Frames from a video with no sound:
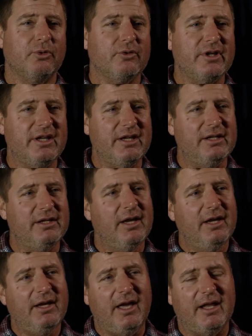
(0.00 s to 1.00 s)
Marine
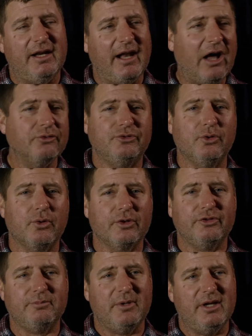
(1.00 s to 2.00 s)
and an
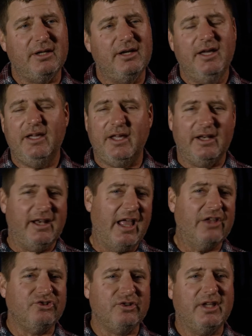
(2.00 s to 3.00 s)
outdoorsman and an
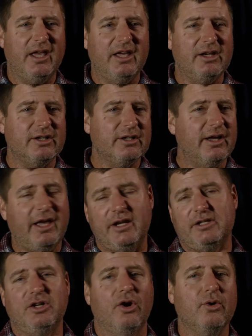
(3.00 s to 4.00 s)
educator and
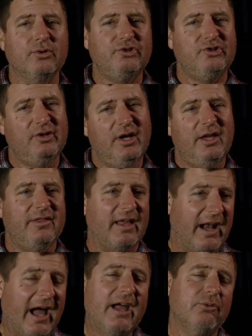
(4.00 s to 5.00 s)
a coach,
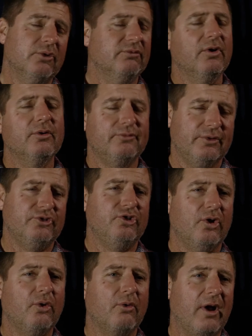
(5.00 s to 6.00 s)
that I will vote for
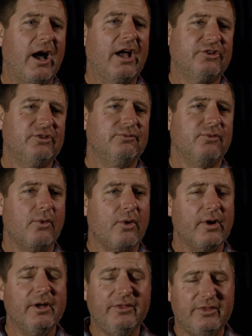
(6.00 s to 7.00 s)
Joe Rauch
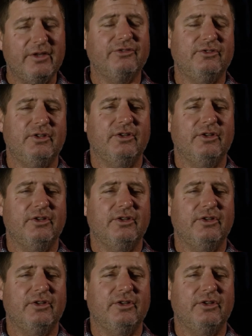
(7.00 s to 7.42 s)
for this